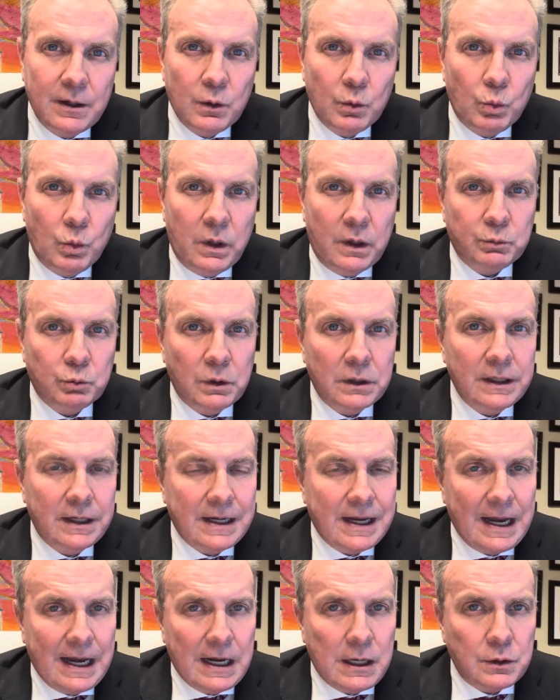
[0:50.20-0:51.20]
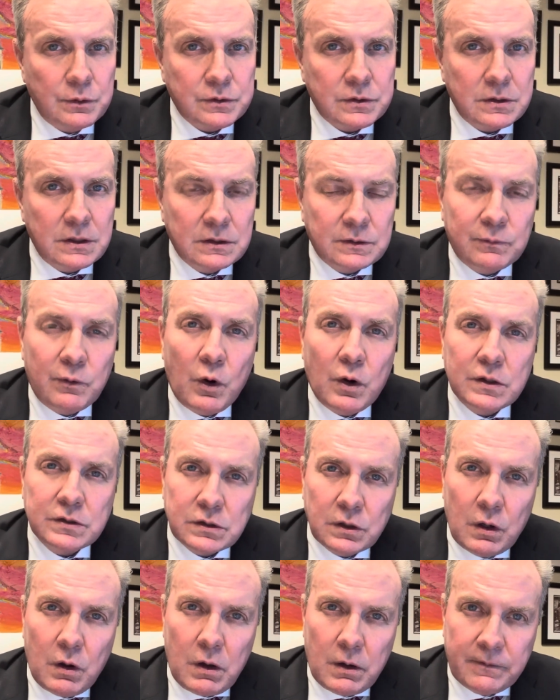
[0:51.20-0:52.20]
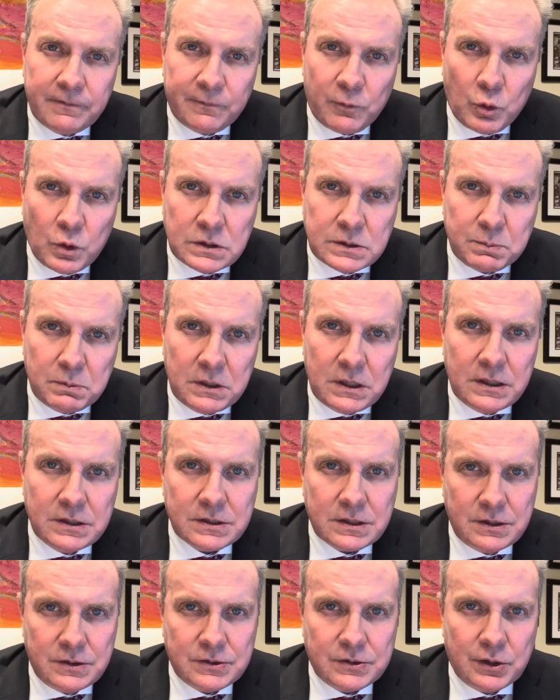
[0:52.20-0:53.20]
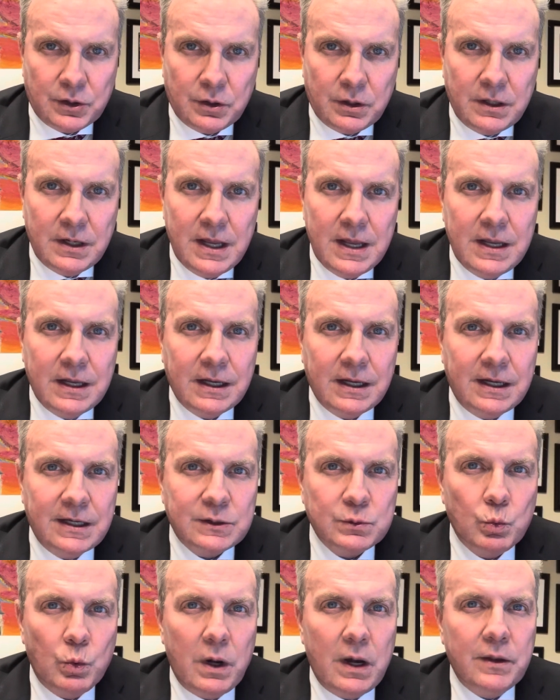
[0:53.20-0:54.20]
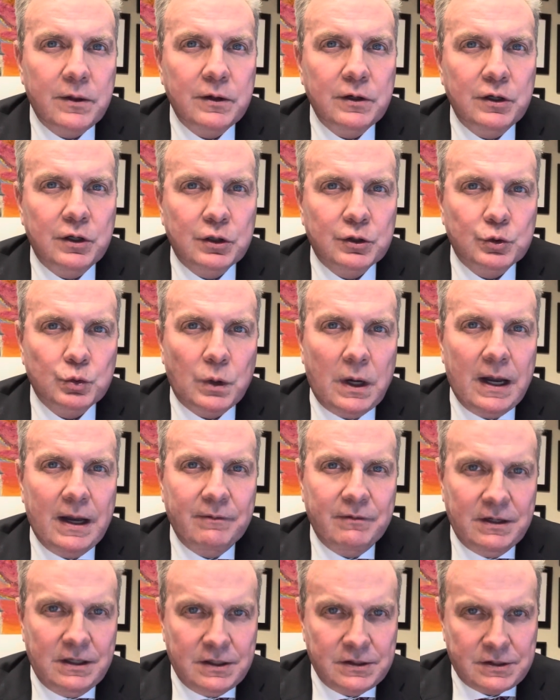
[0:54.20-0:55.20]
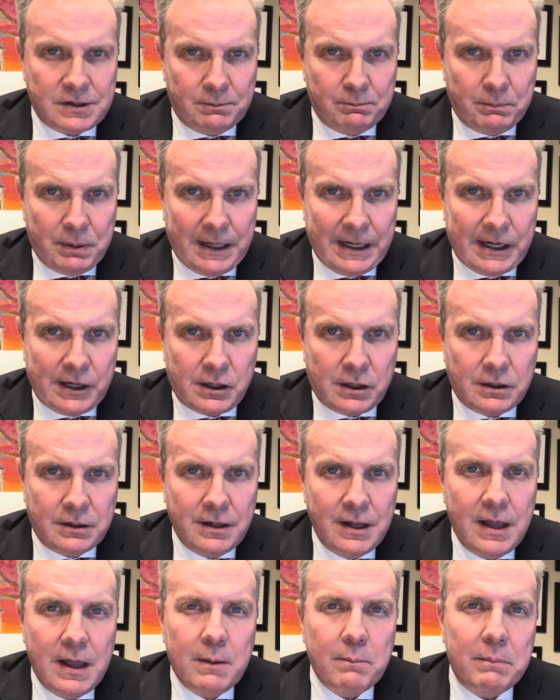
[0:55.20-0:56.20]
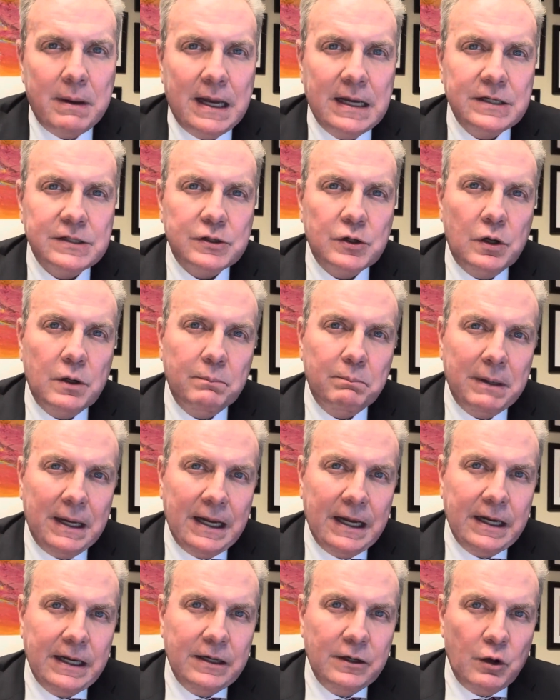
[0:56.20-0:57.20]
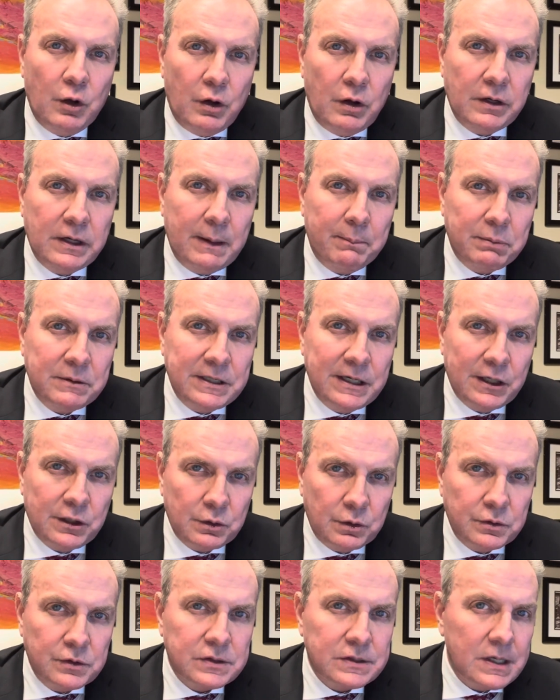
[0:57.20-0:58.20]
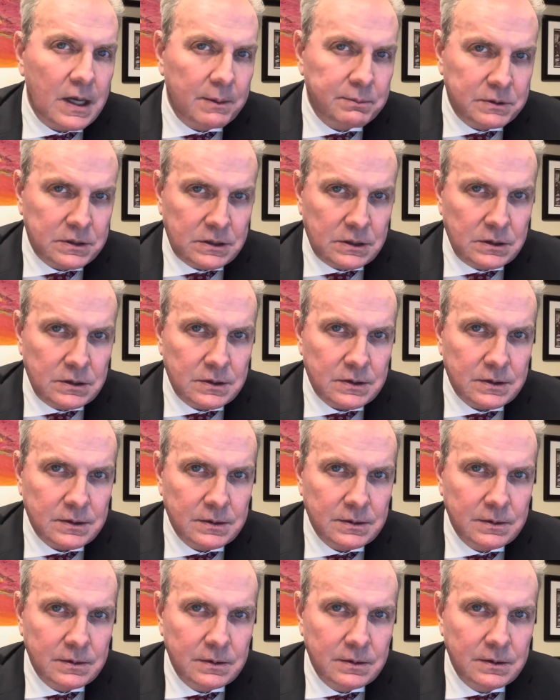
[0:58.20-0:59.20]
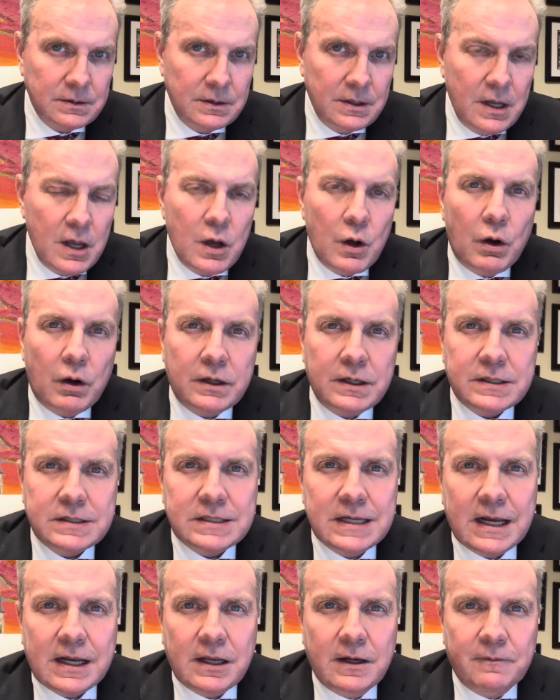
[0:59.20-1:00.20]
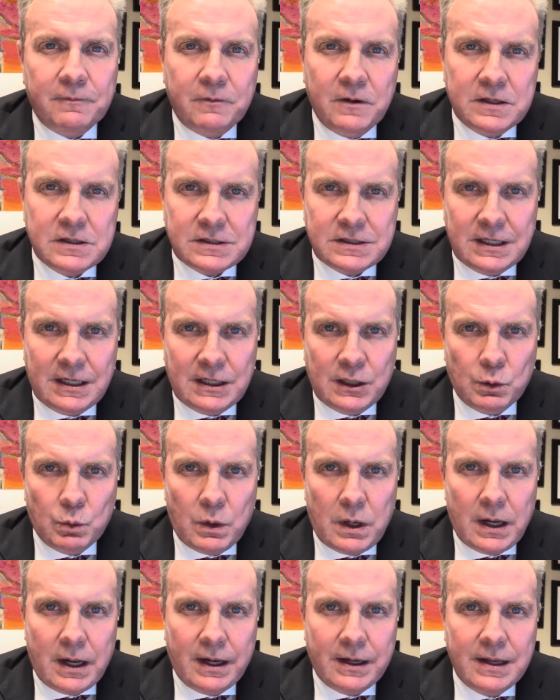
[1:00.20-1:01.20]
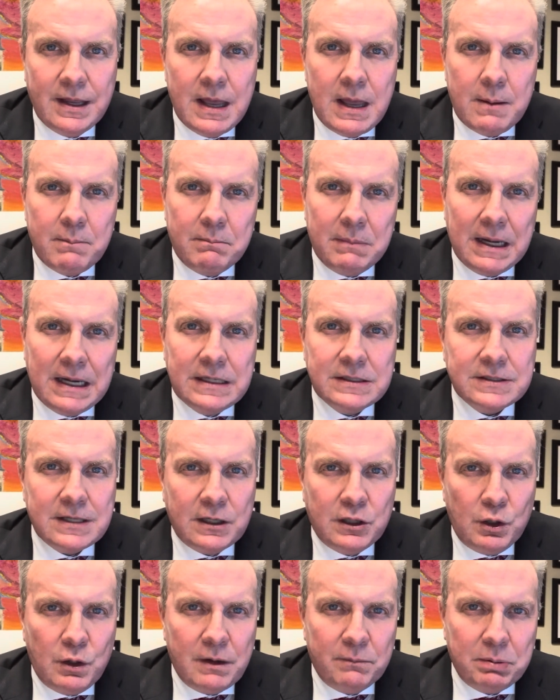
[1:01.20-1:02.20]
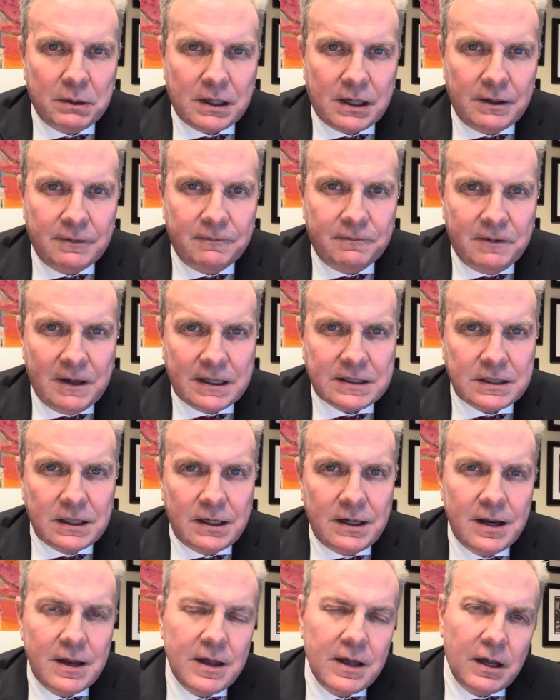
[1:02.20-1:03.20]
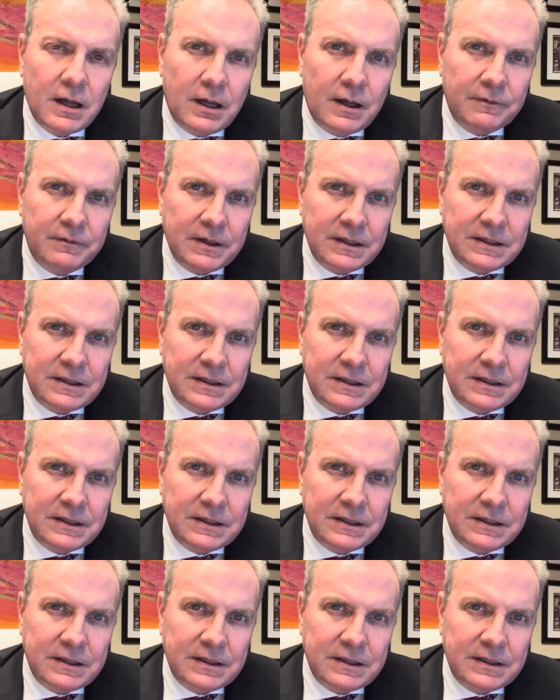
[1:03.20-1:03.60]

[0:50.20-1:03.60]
What really counts as far as law enforcement is concerned is whether your driving is impaired based on being on a particular substance. On a second offense DUI means that you have been convicted of a